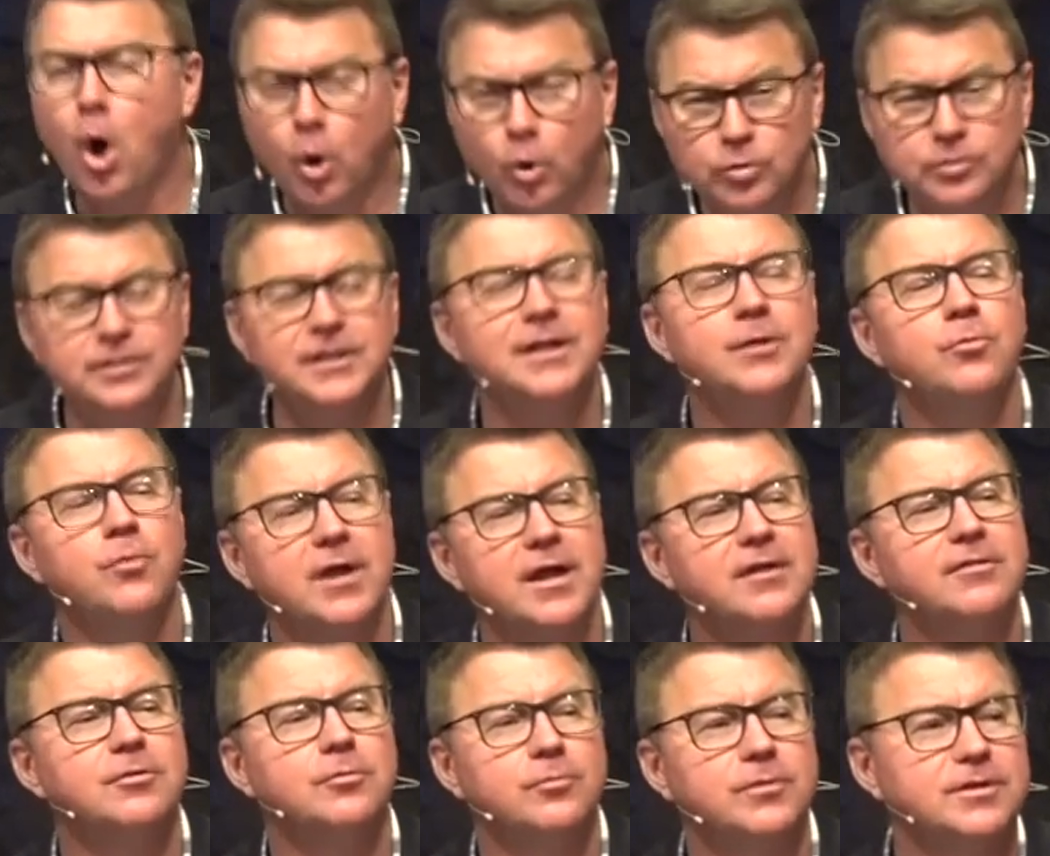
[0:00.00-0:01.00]
only
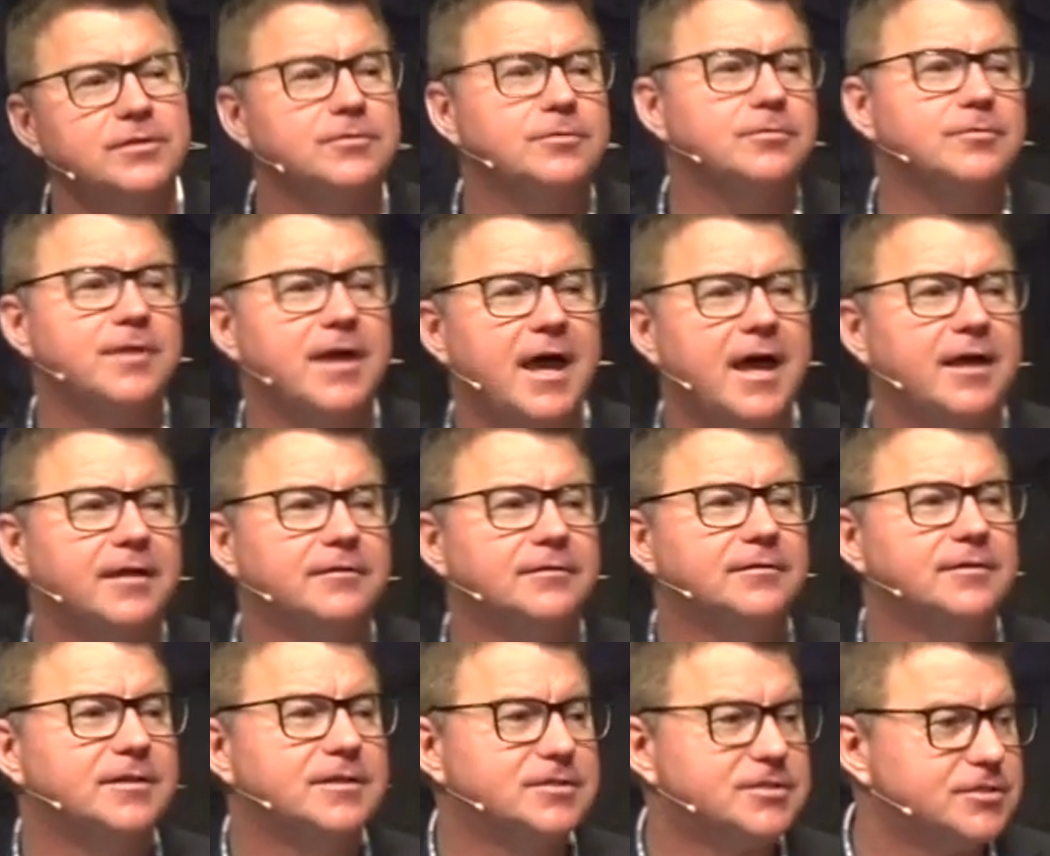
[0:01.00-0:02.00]
way that we do that
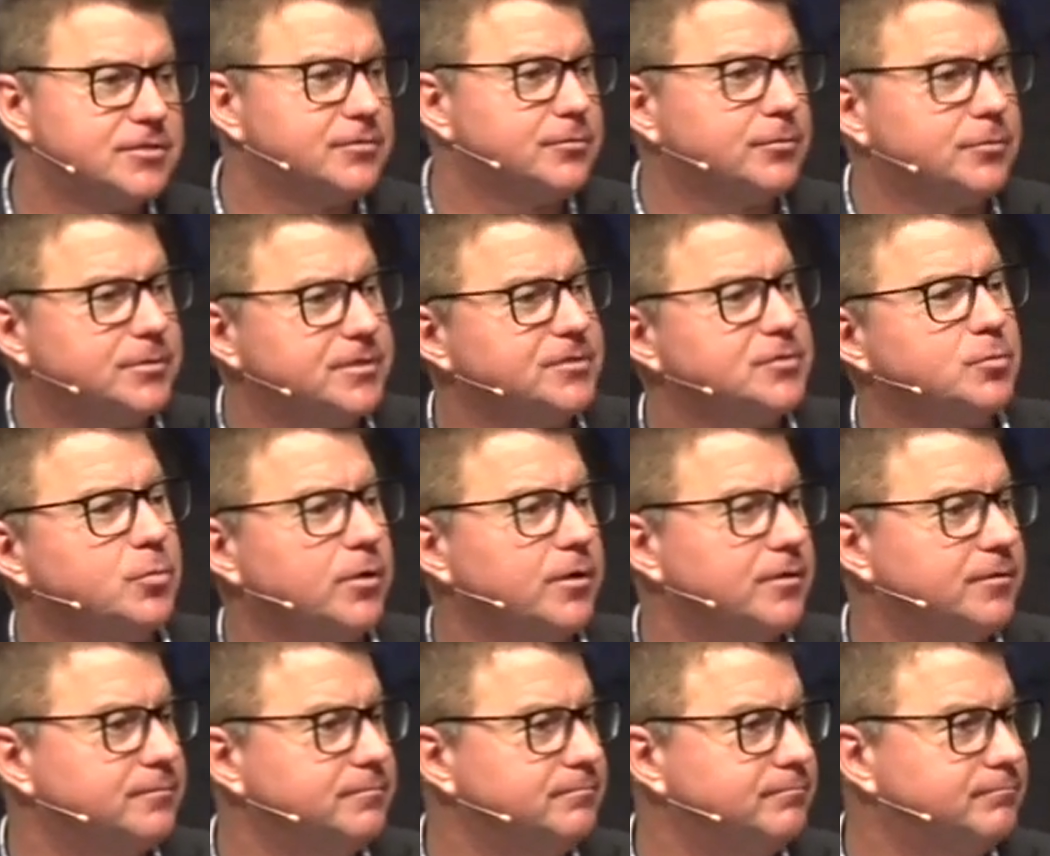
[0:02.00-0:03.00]
is through His
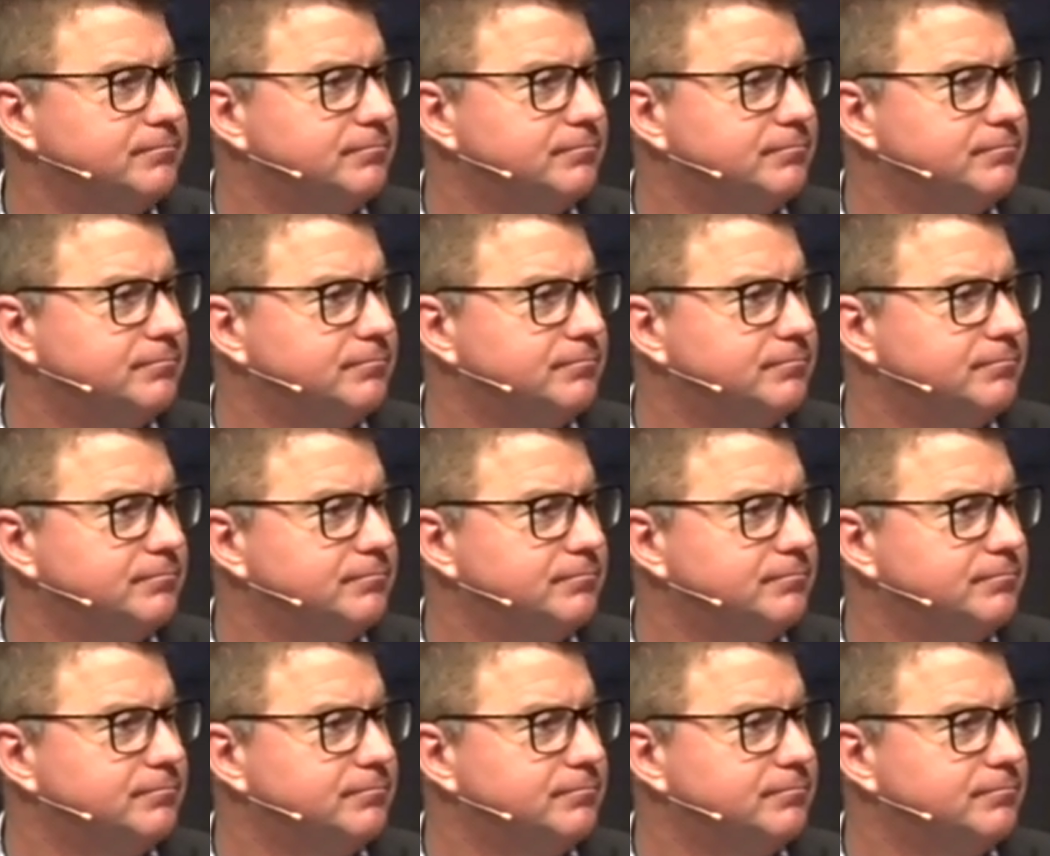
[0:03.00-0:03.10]
Word.